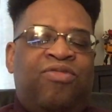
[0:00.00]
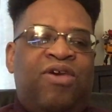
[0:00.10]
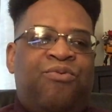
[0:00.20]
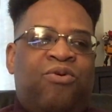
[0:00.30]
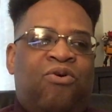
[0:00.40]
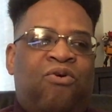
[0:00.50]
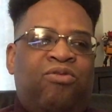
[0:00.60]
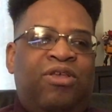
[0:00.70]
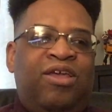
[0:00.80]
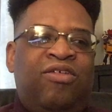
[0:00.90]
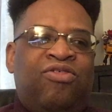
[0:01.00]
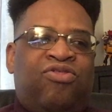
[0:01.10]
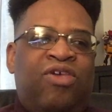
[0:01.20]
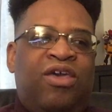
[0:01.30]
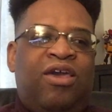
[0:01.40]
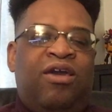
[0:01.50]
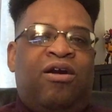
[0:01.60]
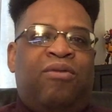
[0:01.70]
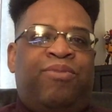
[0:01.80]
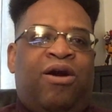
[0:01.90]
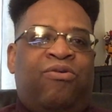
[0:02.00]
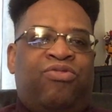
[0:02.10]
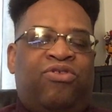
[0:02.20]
they were only thinking about